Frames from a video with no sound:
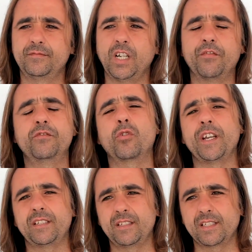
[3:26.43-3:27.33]
of
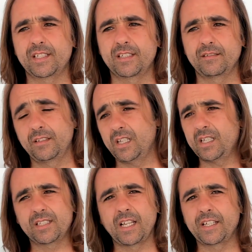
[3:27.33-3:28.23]
greatness.
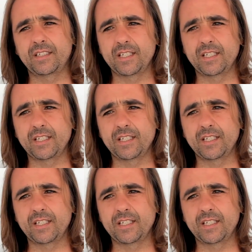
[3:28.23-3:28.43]
It is like